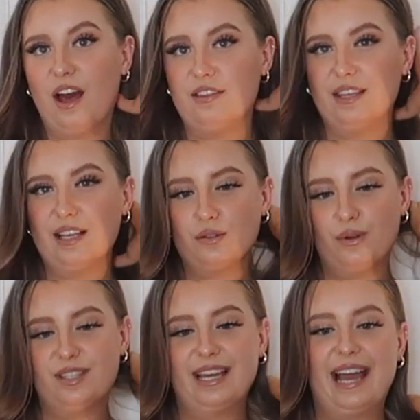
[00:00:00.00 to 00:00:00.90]
Yeah, I think that's
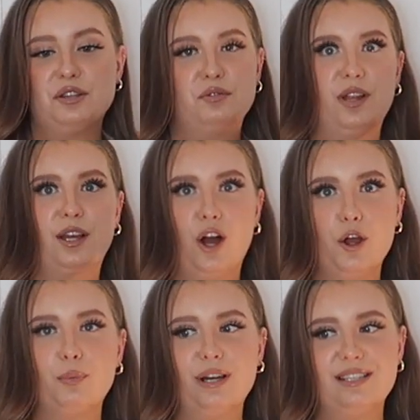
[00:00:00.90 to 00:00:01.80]
always the case with like
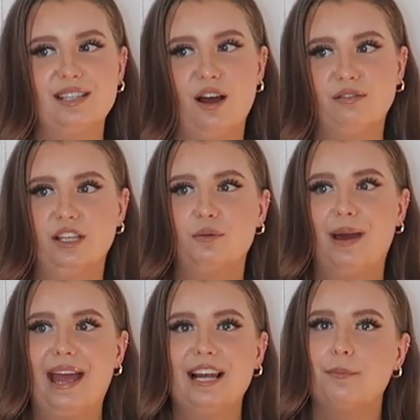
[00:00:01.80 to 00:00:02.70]
OPOLLY stuff. Like, you
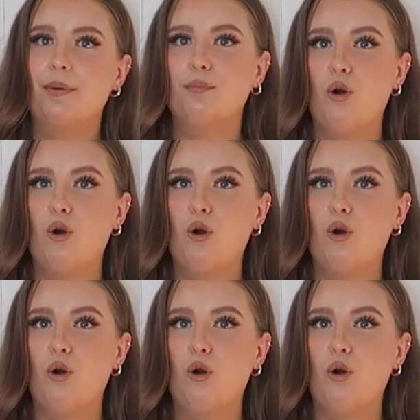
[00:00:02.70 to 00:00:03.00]
pay a little bit